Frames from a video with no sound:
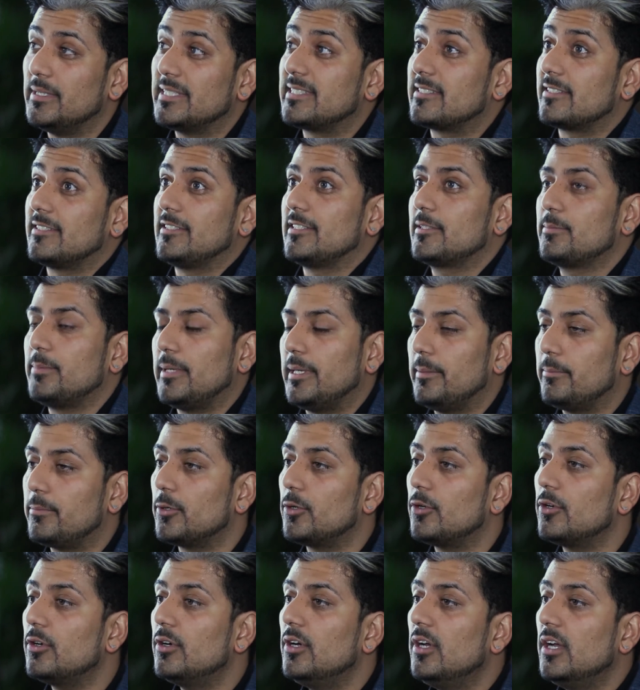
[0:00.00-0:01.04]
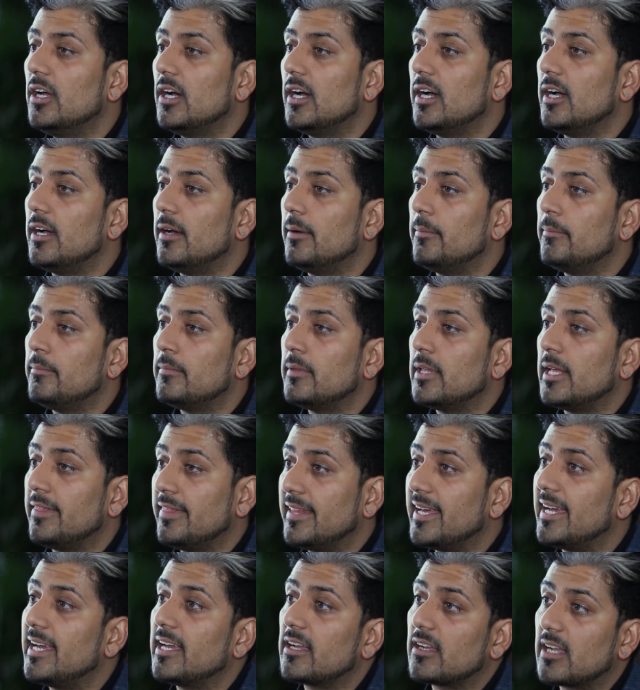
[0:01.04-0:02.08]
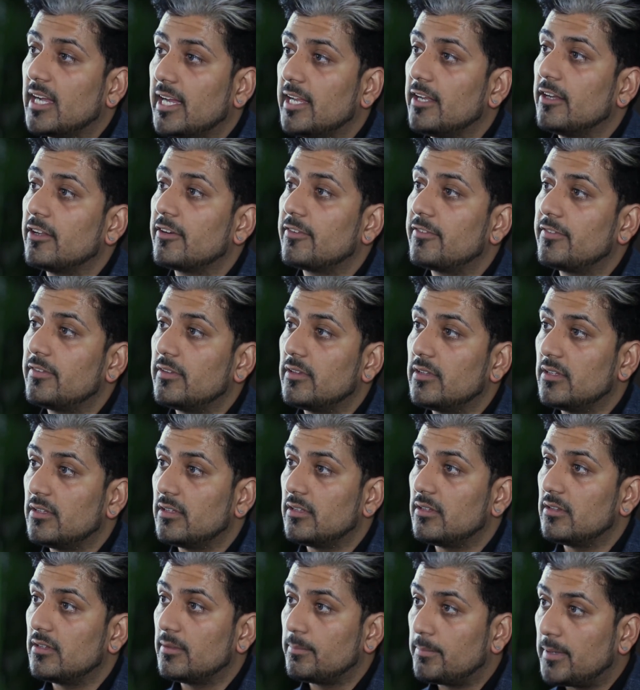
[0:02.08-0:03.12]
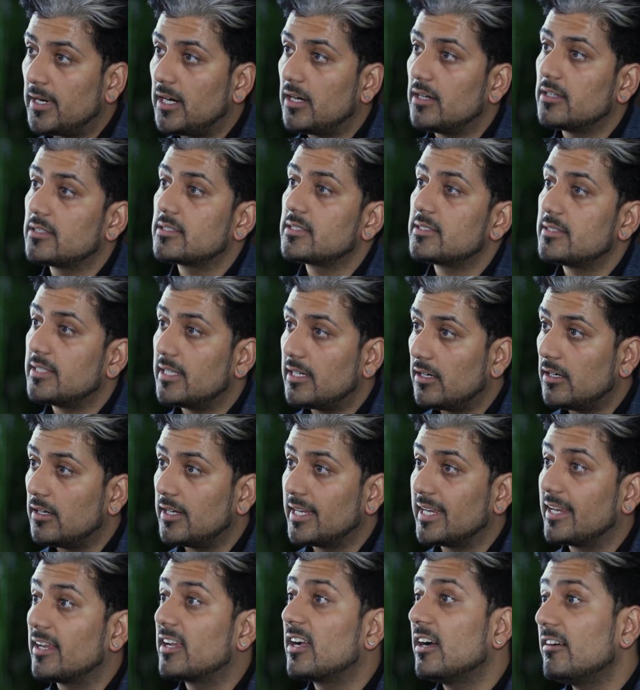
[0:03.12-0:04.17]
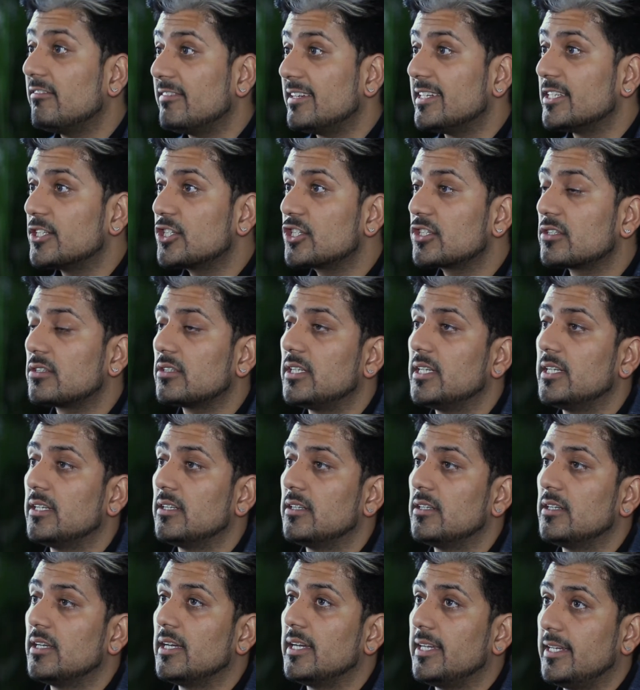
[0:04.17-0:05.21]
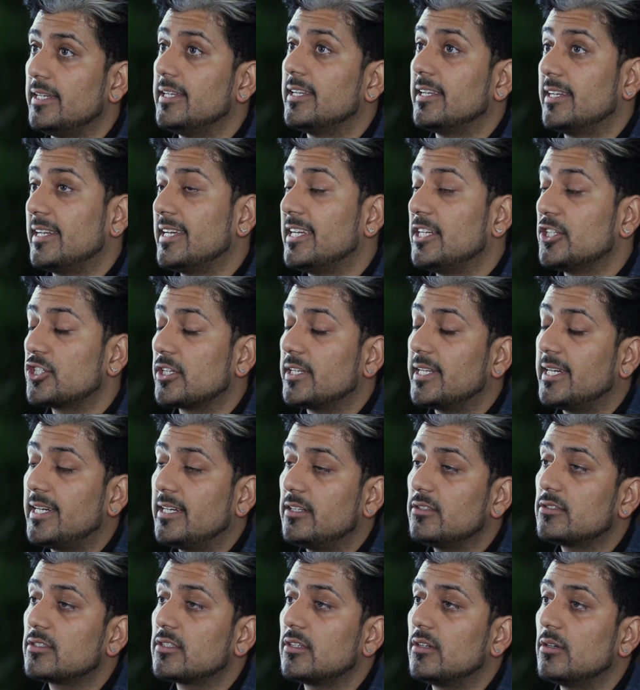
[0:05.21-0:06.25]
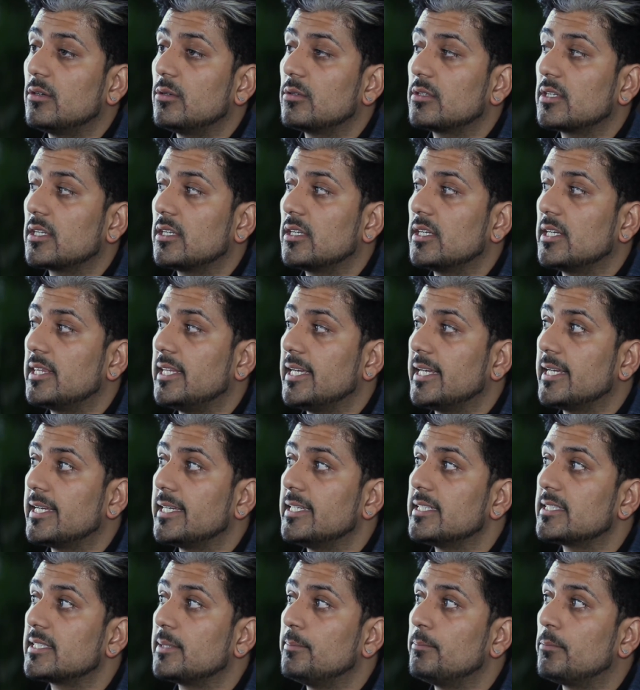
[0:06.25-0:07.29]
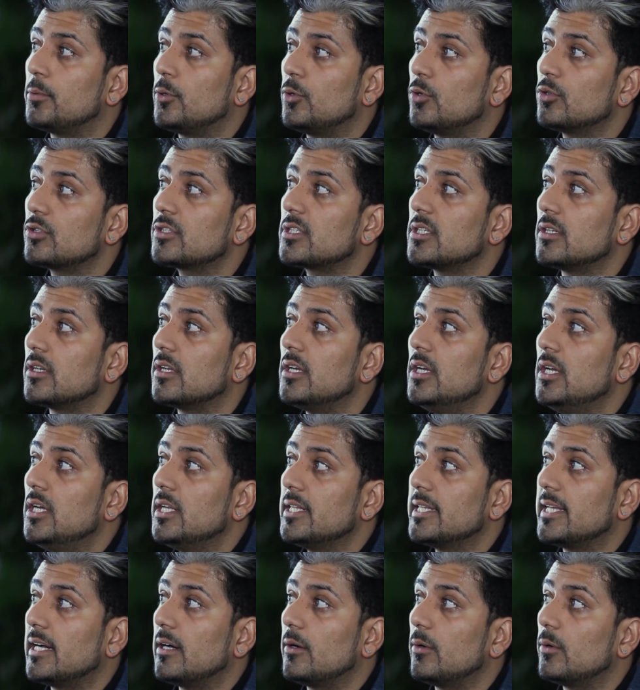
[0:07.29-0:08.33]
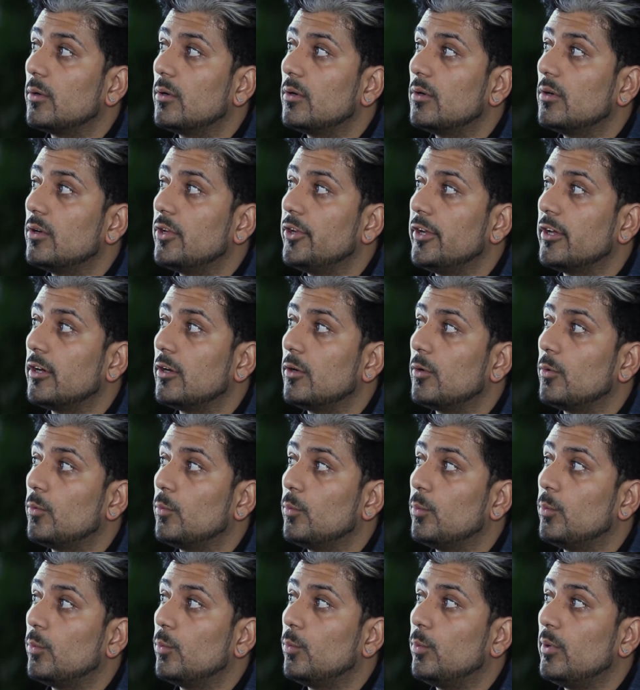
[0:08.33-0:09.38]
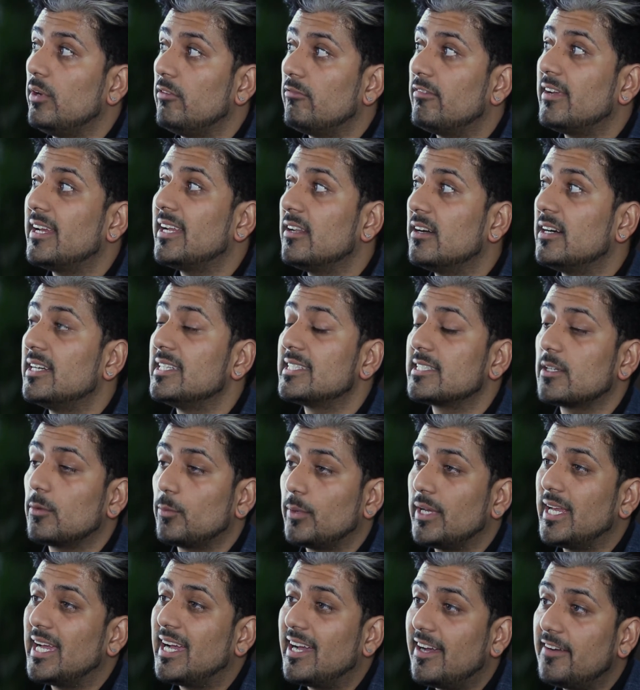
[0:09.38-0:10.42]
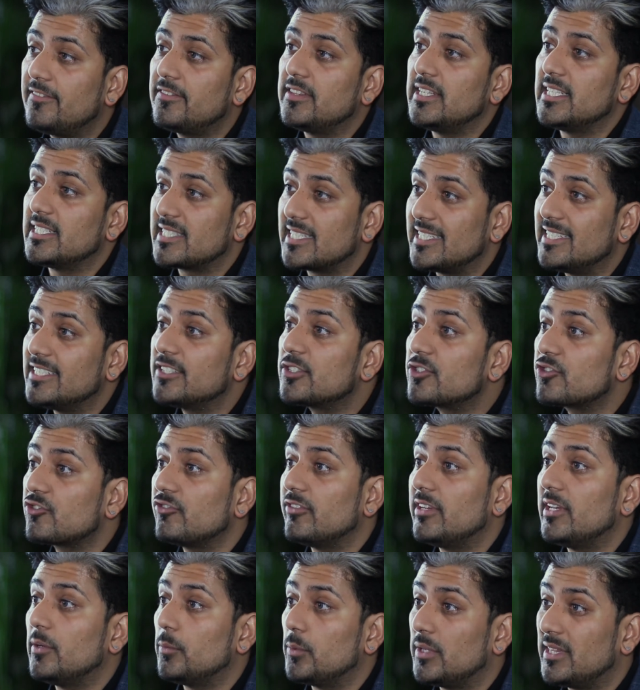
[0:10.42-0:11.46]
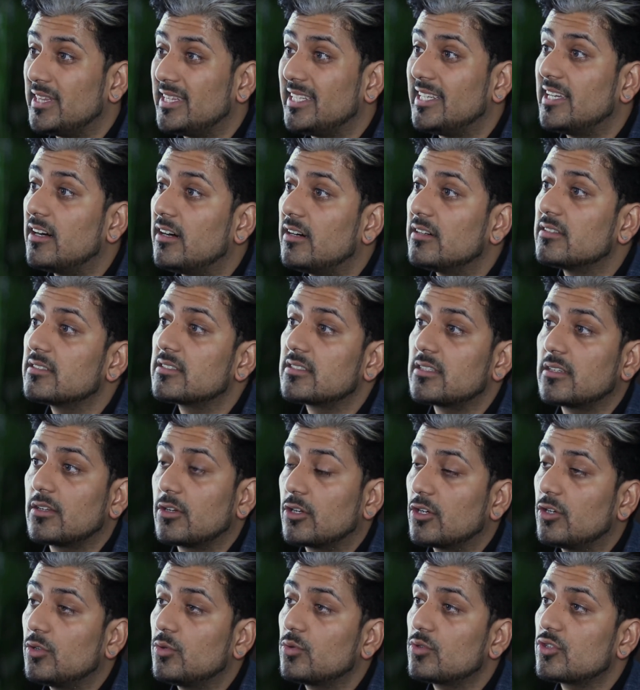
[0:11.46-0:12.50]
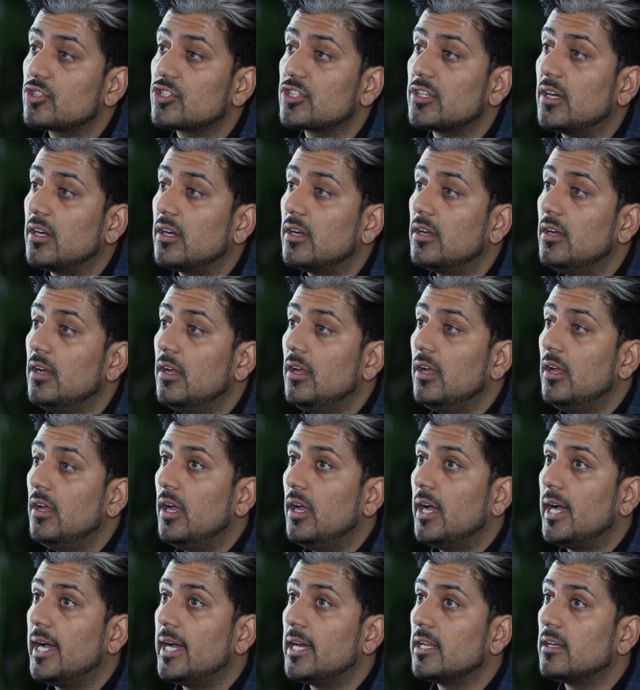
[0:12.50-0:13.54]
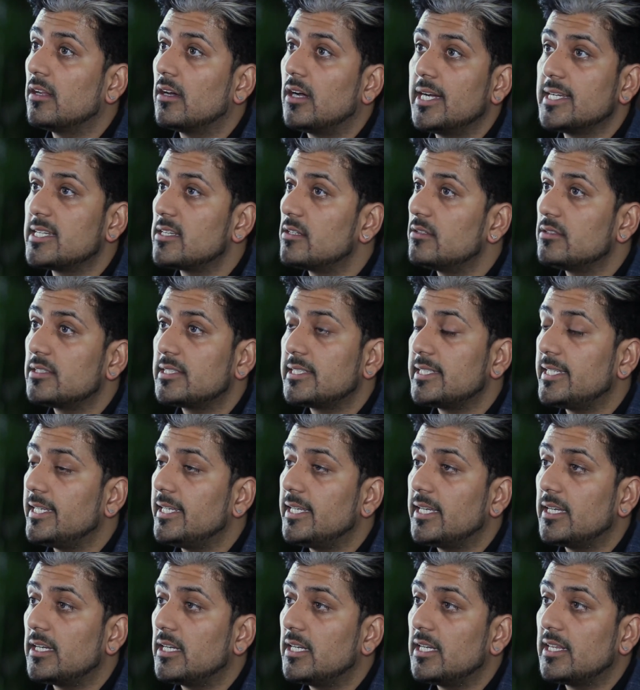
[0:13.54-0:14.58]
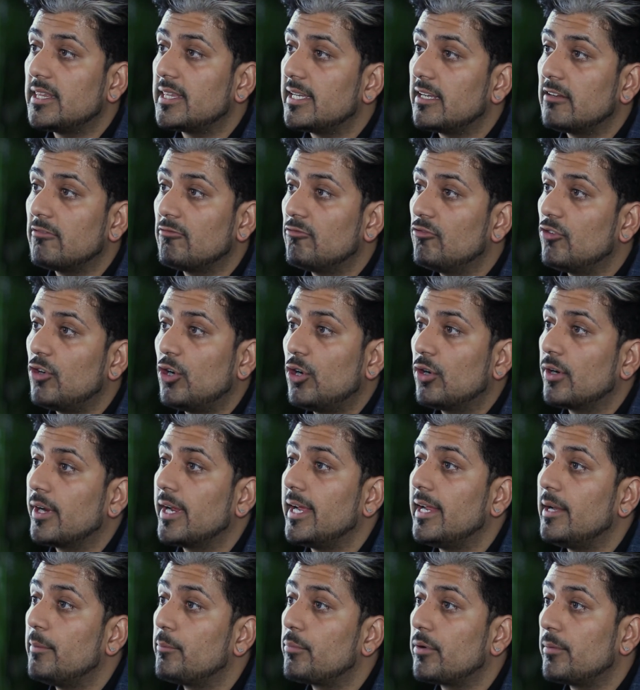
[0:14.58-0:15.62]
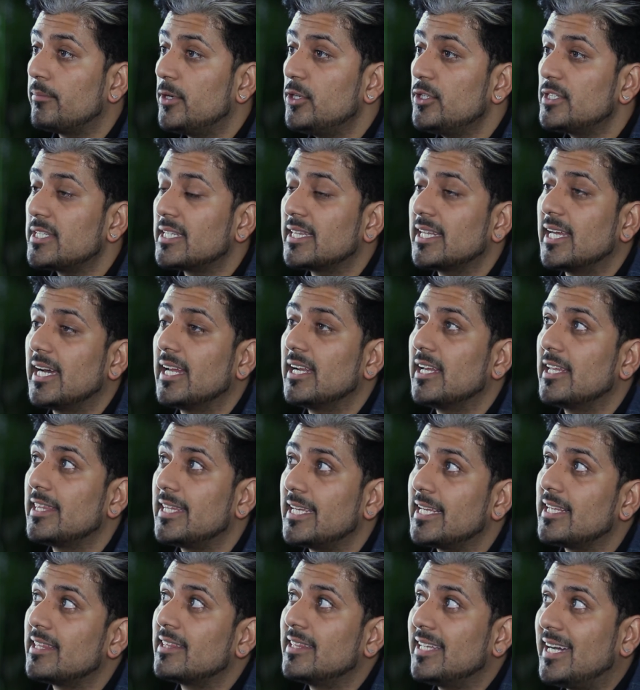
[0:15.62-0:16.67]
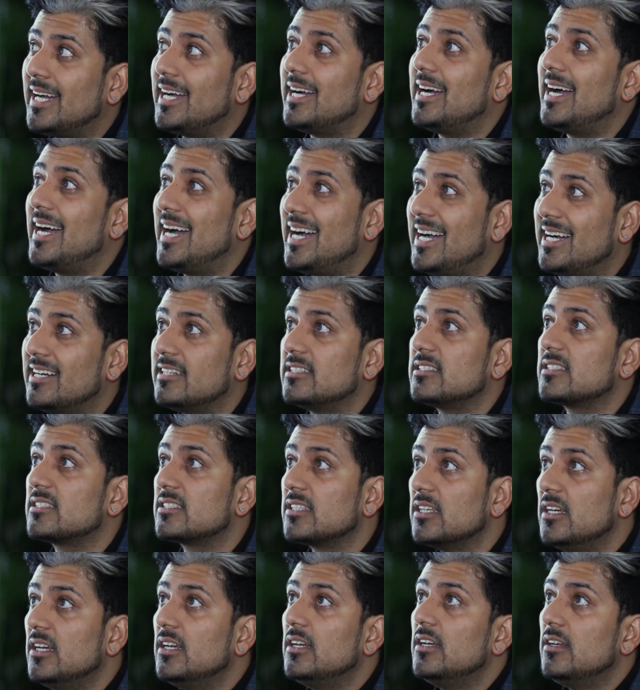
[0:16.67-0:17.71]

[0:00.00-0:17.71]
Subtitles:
business people, and they're kind of the paths that are encouraged in an Asian household. And I think it's important that, you know, we realise that we have this history with the arts and culture, and I don't see anything wrong in promoting that. And I think that has,